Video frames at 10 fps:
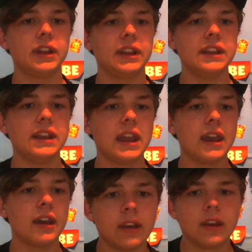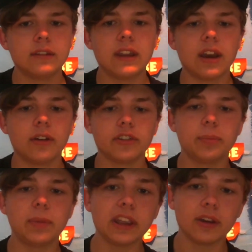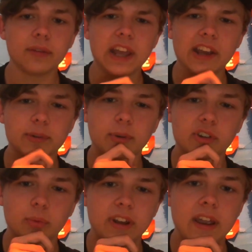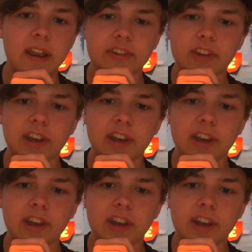yeah. Now, speaking of the Xbox One X,